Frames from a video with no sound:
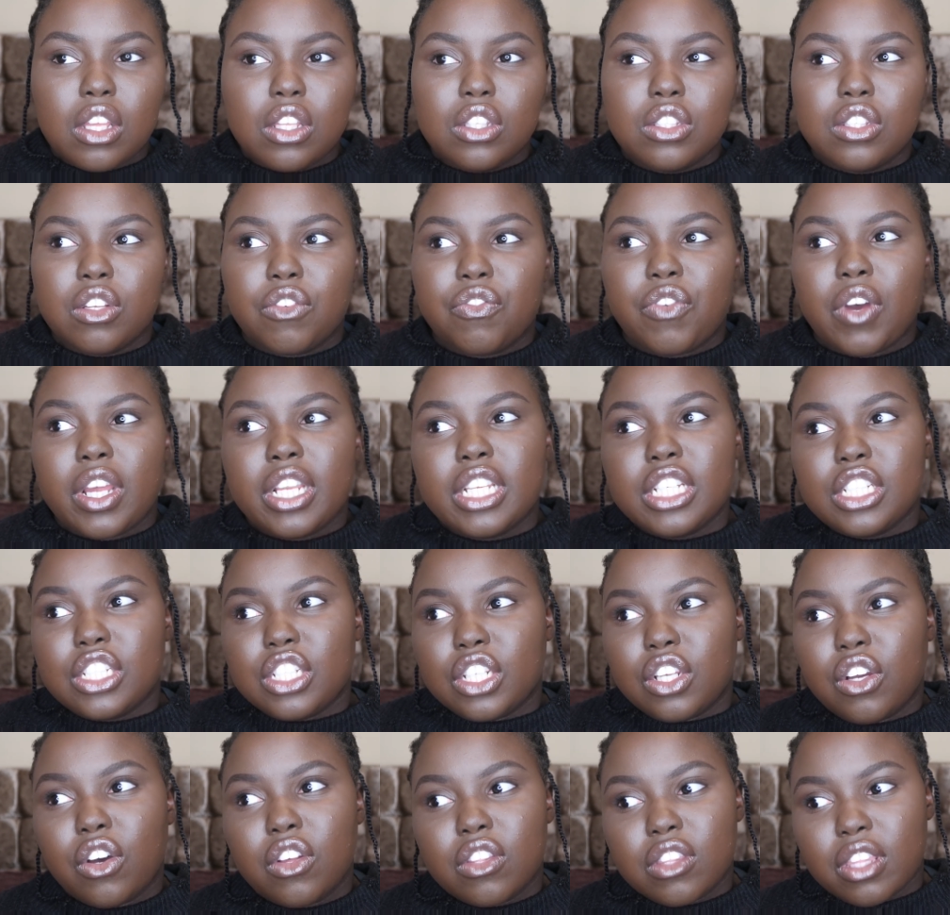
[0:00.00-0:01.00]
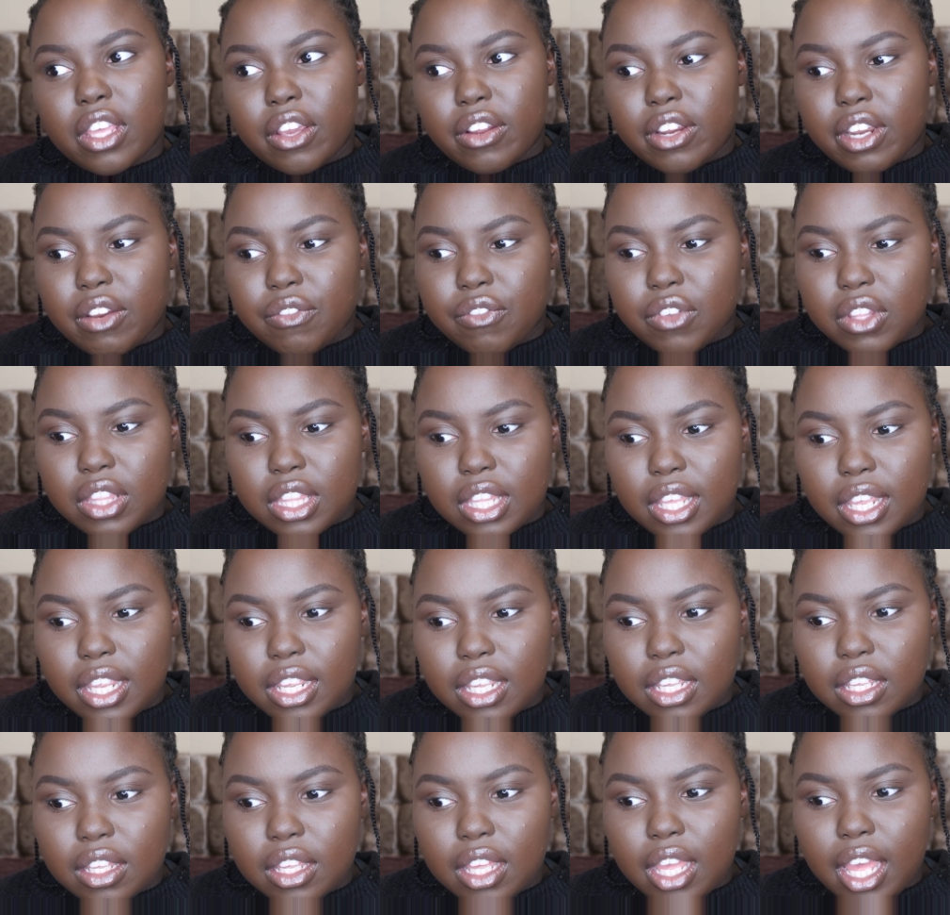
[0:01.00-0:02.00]
So finally she got there and
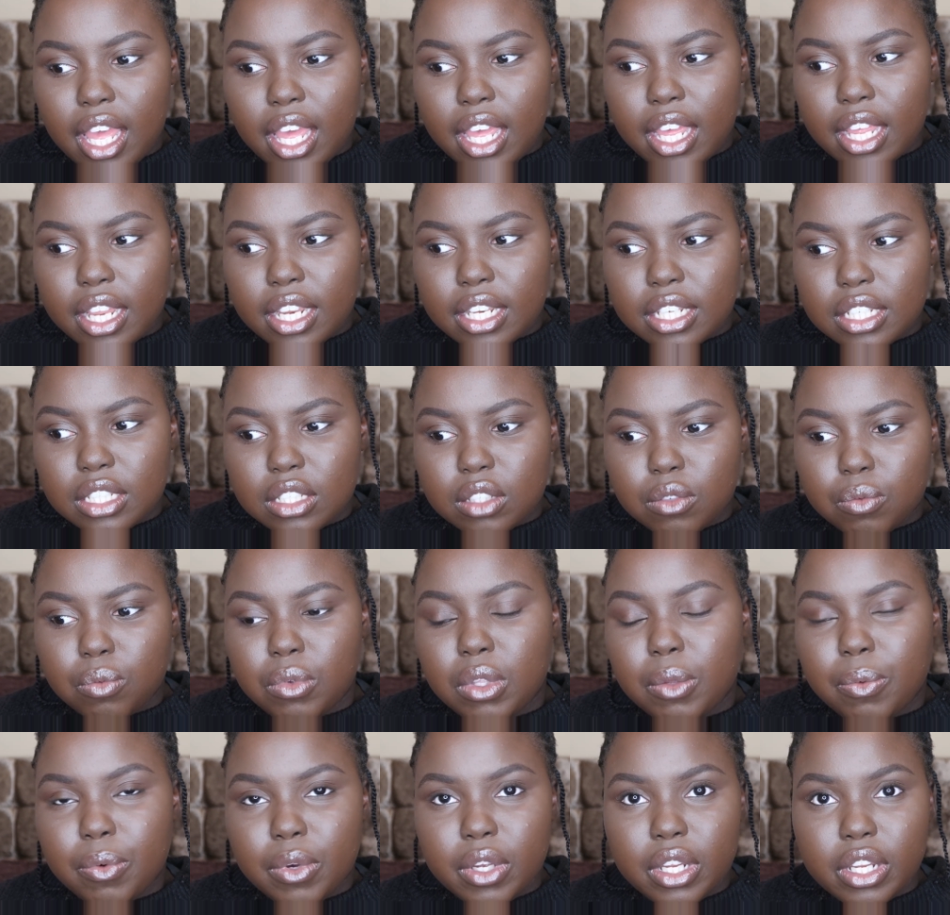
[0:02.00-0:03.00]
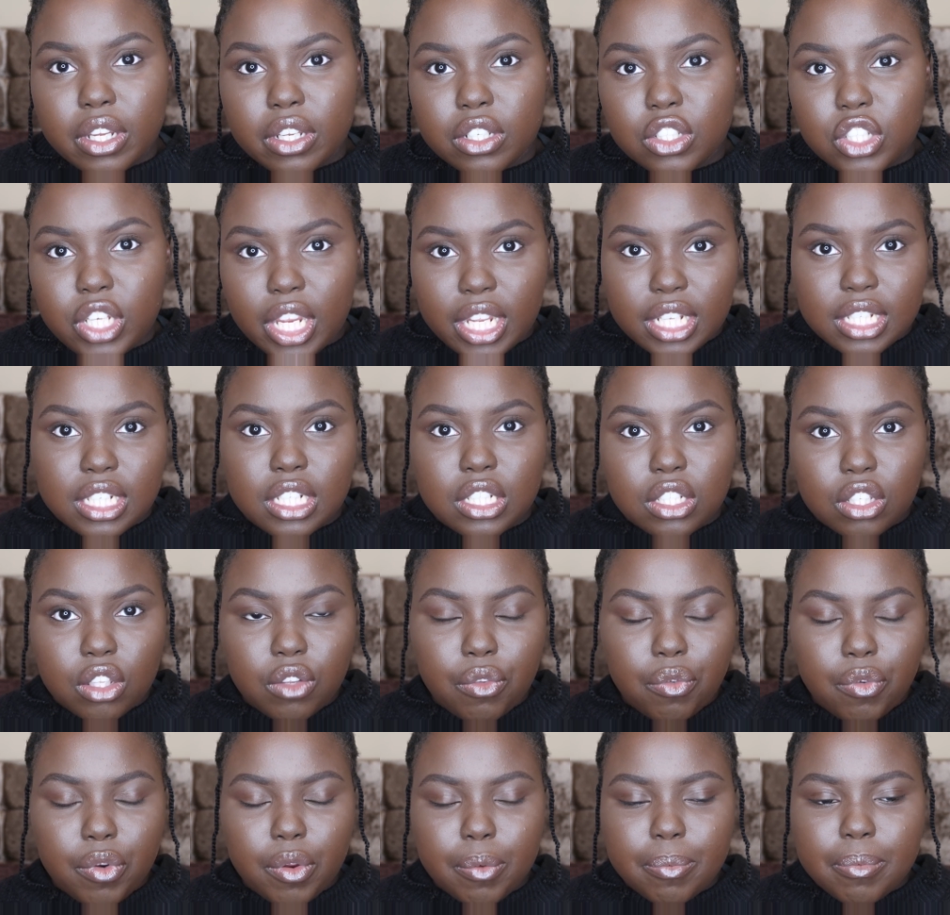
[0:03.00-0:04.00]
everything, and we were checked into
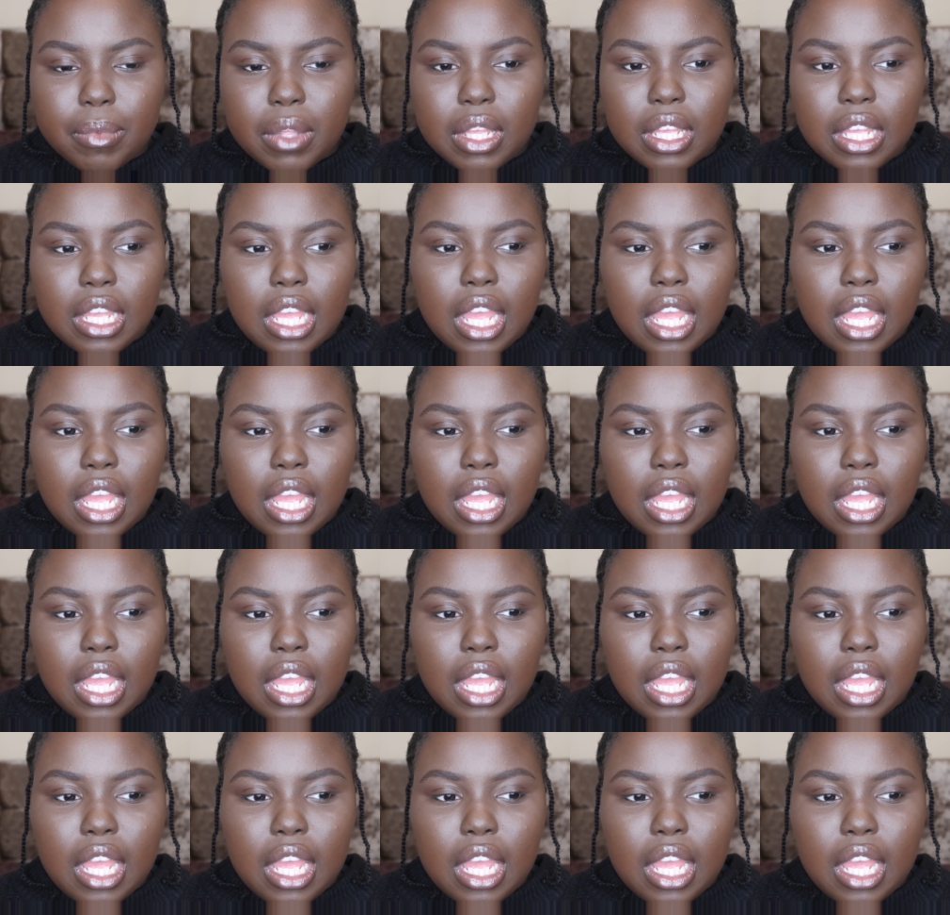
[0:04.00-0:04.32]
the room.